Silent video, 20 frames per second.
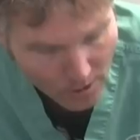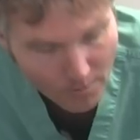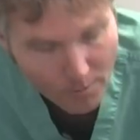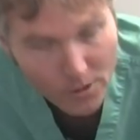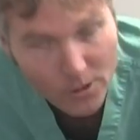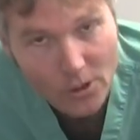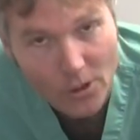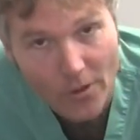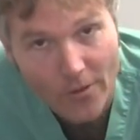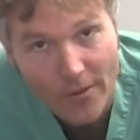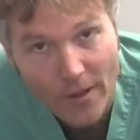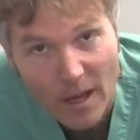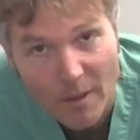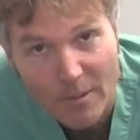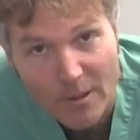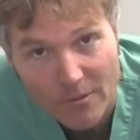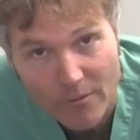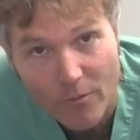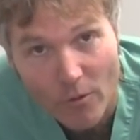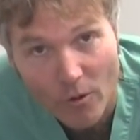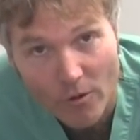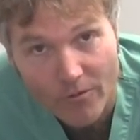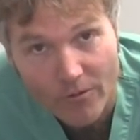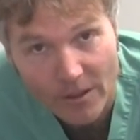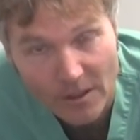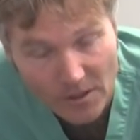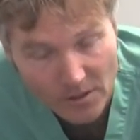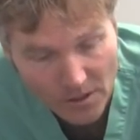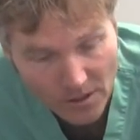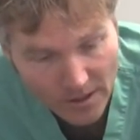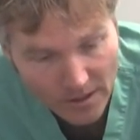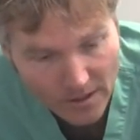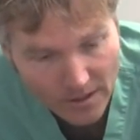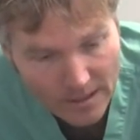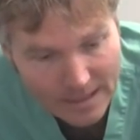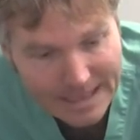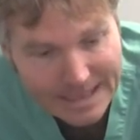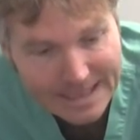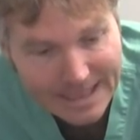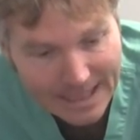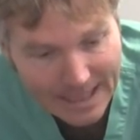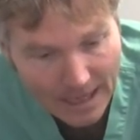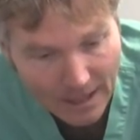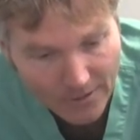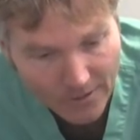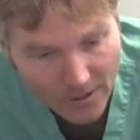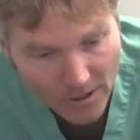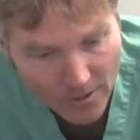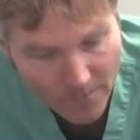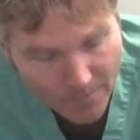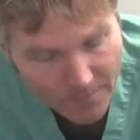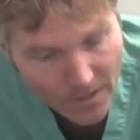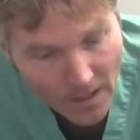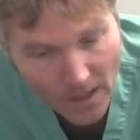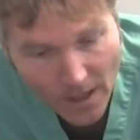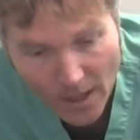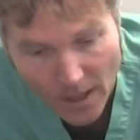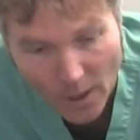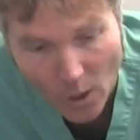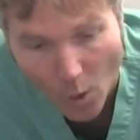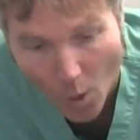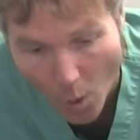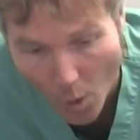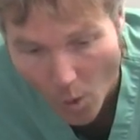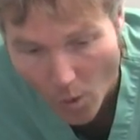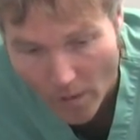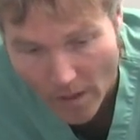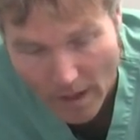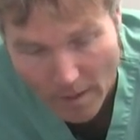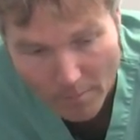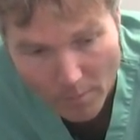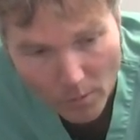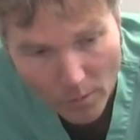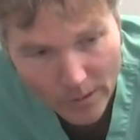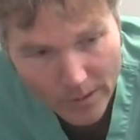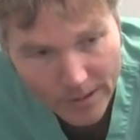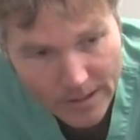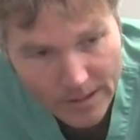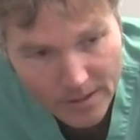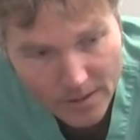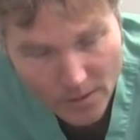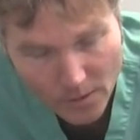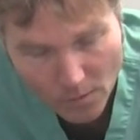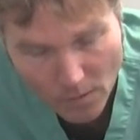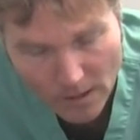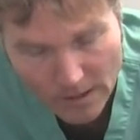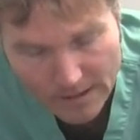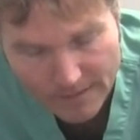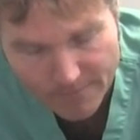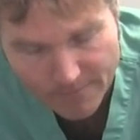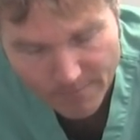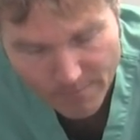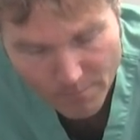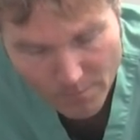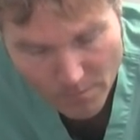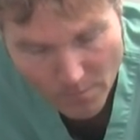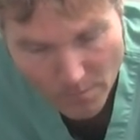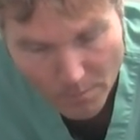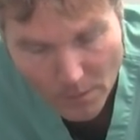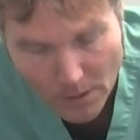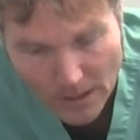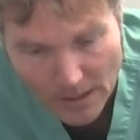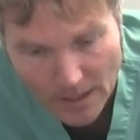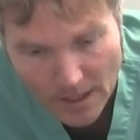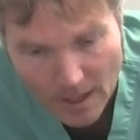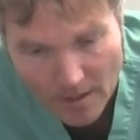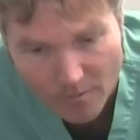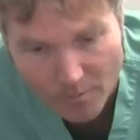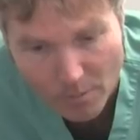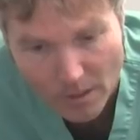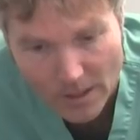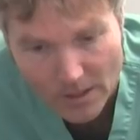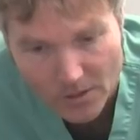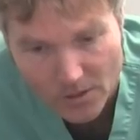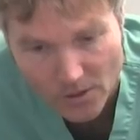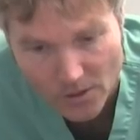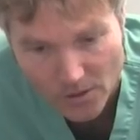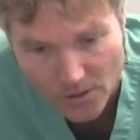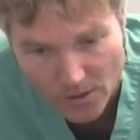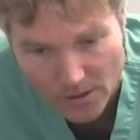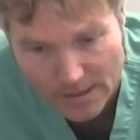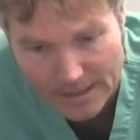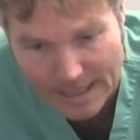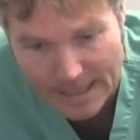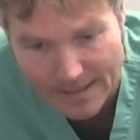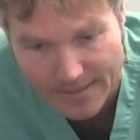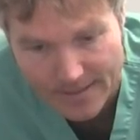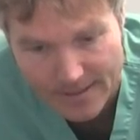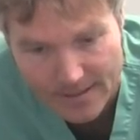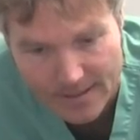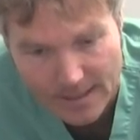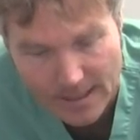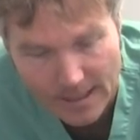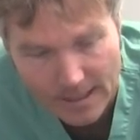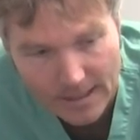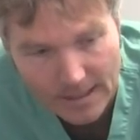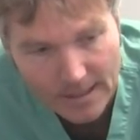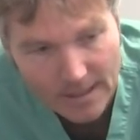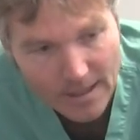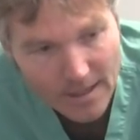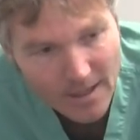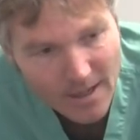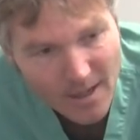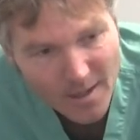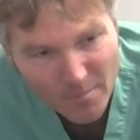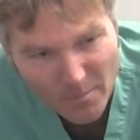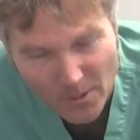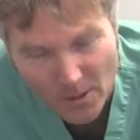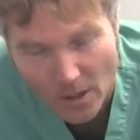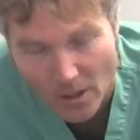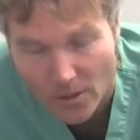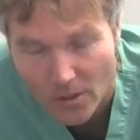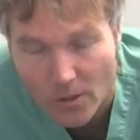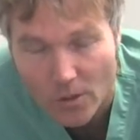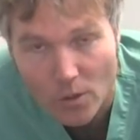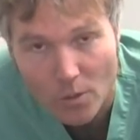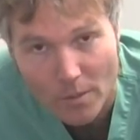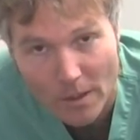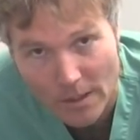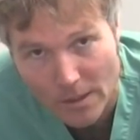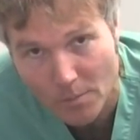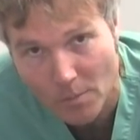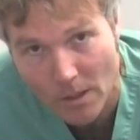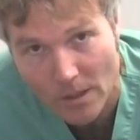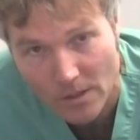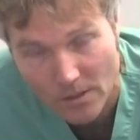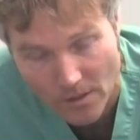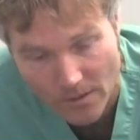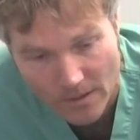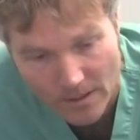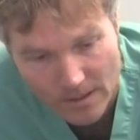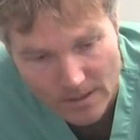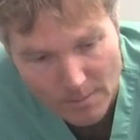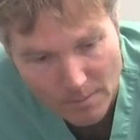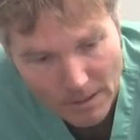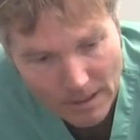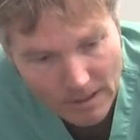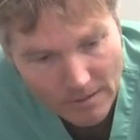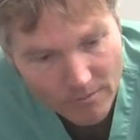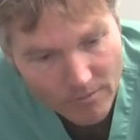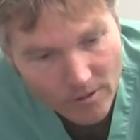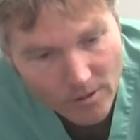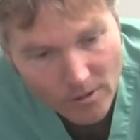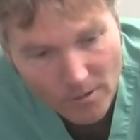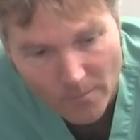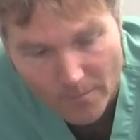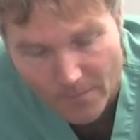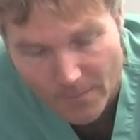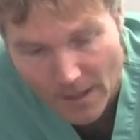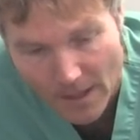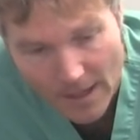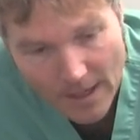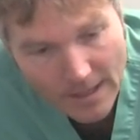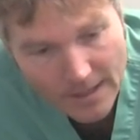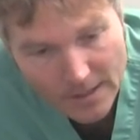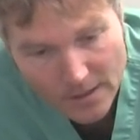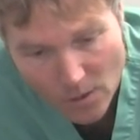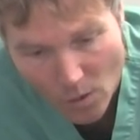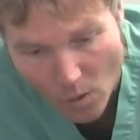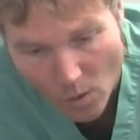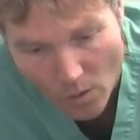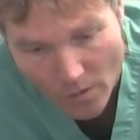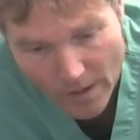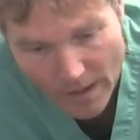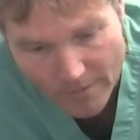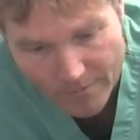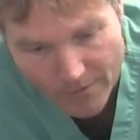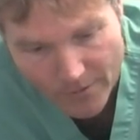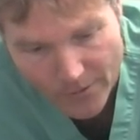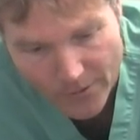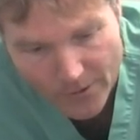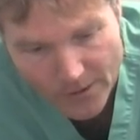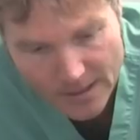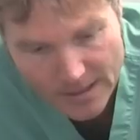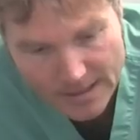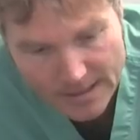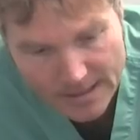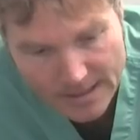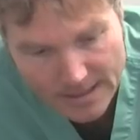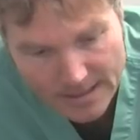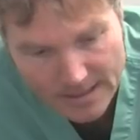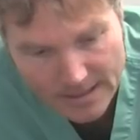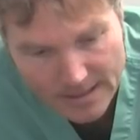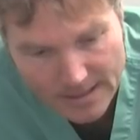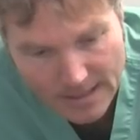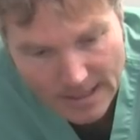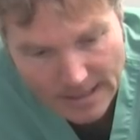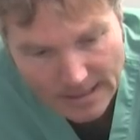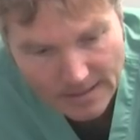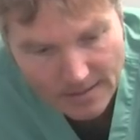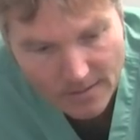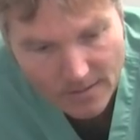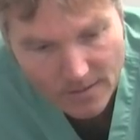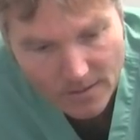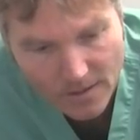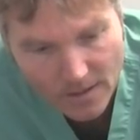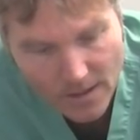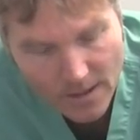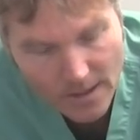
can put your thumb and forefinger together and hold that point. You want to put enough pressure to dent the skin, but not too much pressure that it's painful. And just hold that for 30 to 60 seconds.